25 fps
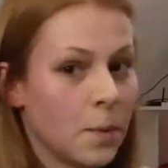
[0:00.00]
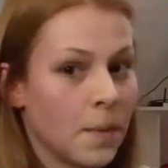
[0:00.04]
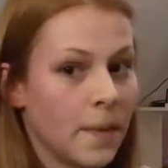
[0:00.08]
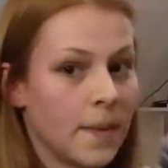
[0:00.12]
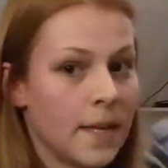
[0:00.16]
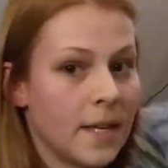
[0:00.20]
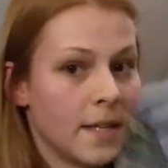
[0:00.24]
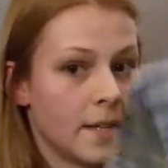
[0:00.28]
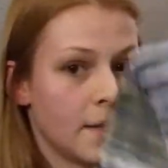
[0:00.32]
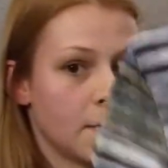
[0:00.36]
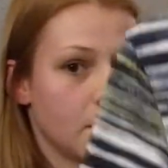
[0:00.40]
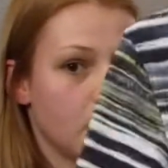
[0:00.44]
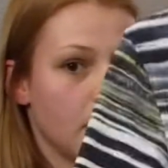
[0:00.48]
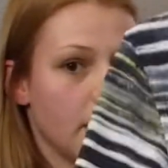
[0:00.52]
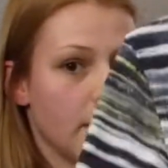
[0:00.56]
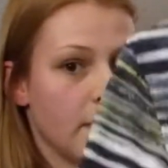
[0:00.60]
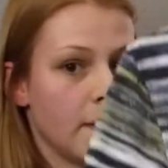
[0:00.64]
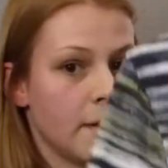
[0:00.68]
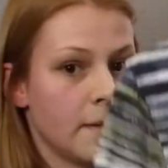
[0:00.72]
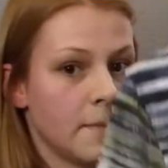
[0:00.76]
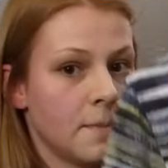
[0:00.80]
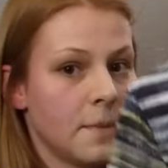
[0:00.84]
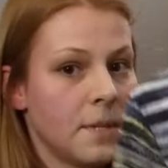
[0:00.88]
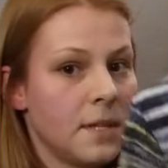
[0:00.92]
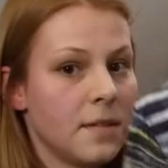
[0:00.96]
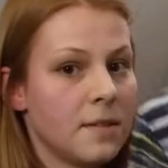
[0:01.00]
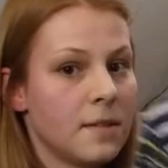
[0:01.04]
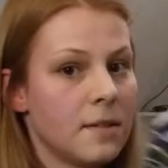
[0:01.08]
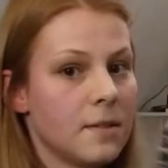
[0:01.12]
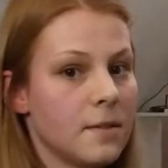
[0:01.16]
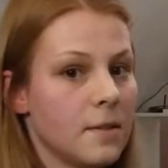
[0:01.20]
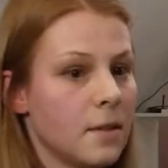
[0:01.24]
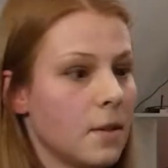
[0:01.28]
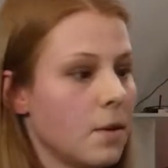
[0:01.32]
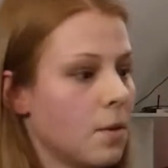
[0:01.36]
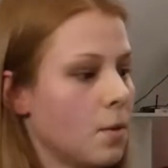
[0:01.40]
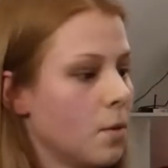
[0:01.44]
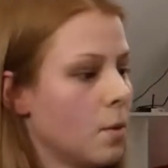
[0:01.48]
that's why this piece is
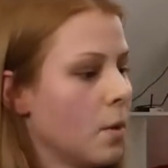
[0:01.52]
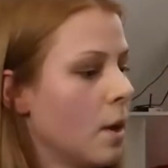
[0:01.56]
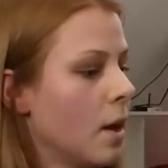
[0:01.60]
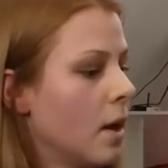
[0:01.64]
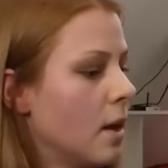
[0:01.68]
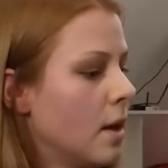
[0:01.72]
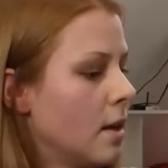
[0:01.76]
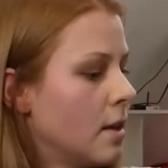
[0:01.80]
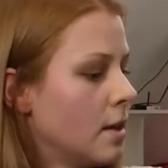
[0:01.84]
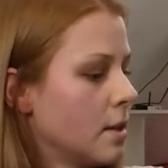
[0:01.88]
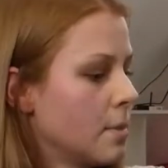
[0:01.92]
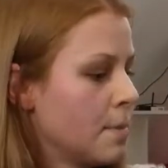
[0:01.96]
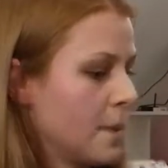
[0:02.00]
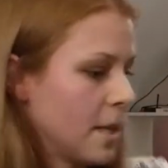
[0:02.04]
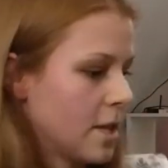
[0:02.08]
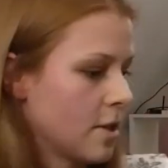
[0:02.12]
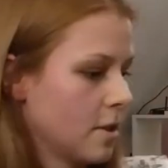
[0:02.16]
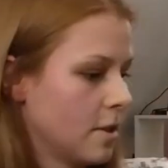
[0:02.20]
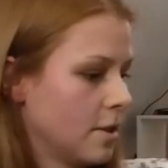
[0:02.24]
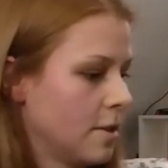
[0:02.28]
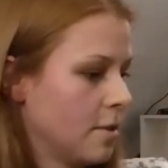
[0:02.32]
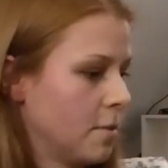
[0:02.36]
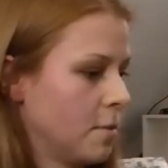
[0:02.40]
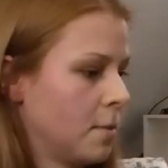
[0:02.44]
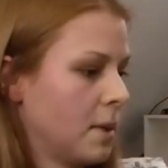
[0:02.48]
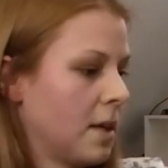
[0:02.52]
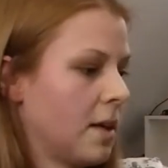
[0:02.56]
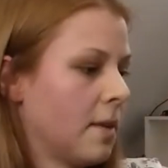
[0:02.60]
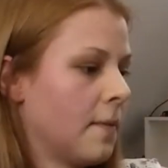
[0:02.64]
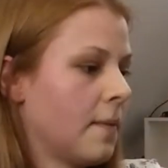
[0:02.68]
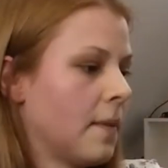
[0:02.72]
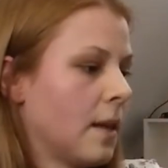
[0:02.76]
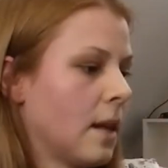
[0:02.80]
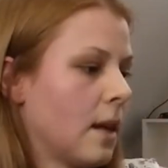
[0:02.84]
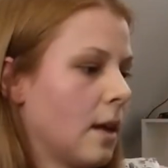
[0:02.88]
so special to me.